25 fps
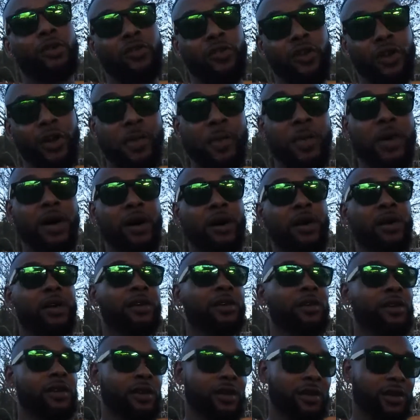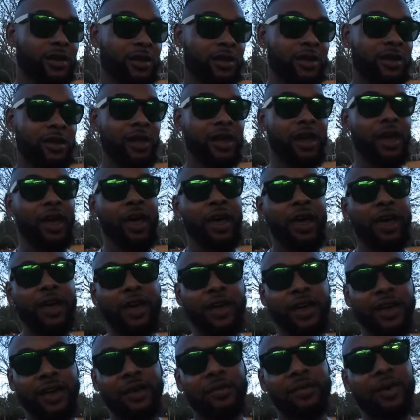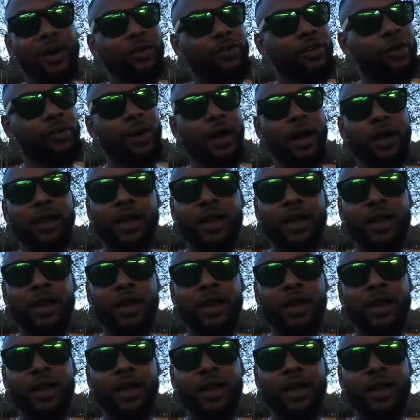grandma. And my grandma